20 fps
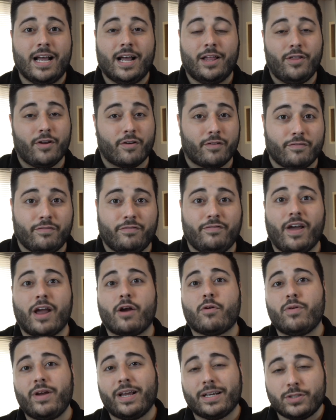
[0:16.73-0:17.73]
They're
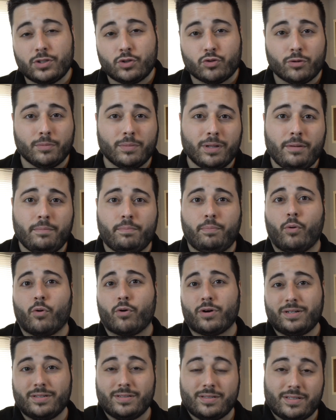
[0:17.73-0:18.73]
very extremely
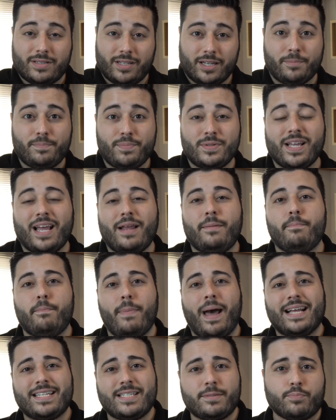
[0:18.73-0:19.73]
important tips and
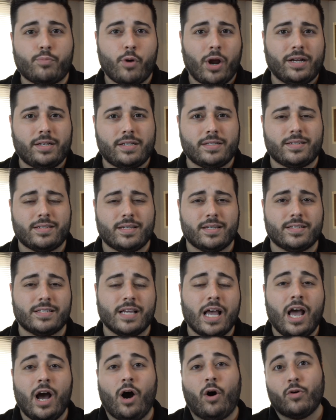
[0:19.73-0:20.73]
best practices